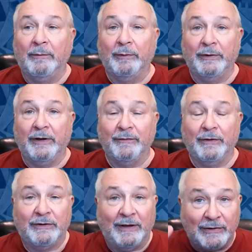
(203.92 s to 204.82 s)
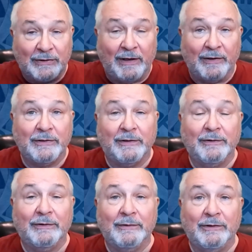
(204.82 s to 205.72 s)
We have the tech stacks that are
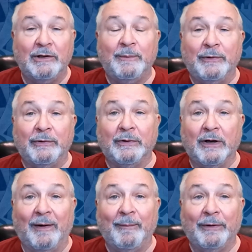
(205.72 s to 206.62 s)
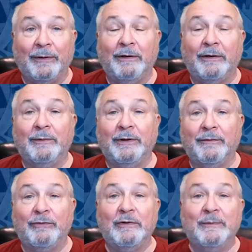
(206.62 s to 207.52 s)
too deep and too complicated. We
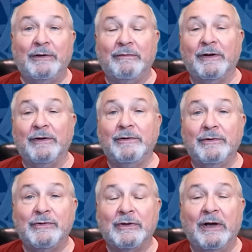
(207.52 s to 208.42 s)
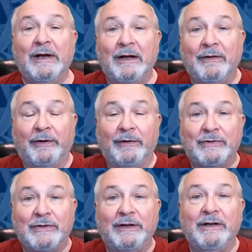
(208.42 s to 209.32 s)
have too many vendors that are
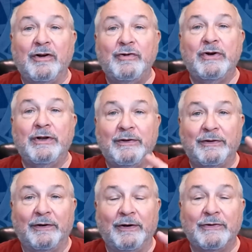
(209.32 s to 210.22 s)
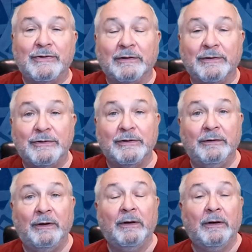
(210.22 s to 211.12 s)
sitting underneath our nice
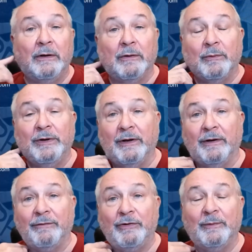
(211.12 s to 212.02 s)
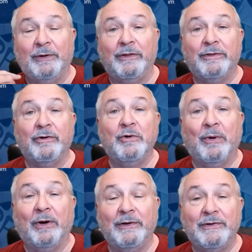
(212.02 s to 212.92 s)
solution. We have too many third
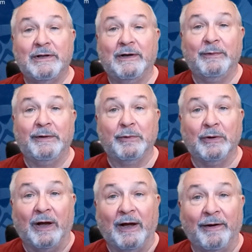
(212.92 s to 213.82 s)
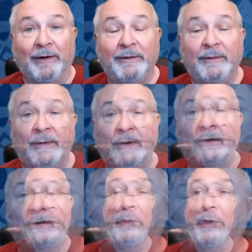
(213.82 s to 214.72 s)
parties that we rely on.
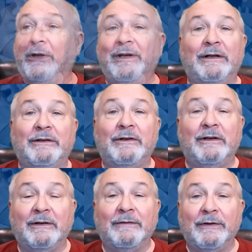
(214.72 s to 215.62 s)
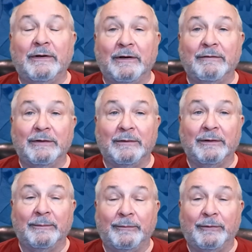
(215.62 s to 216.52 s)
We're connected to everything everywhere.